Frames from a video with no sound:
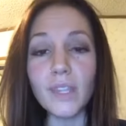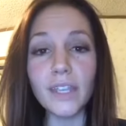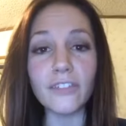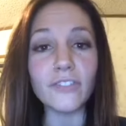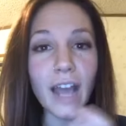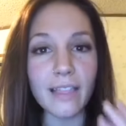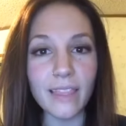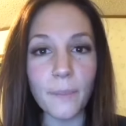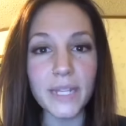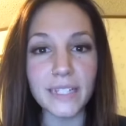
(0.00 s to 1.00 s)
If not,
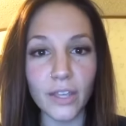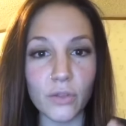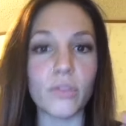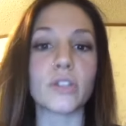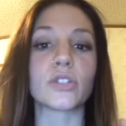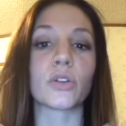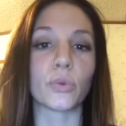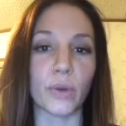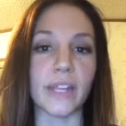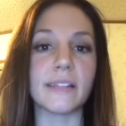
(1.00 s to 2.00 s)
let me tell you this
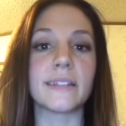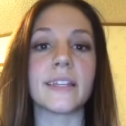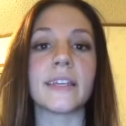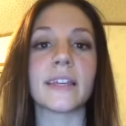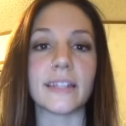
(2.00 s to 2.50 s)
crazy,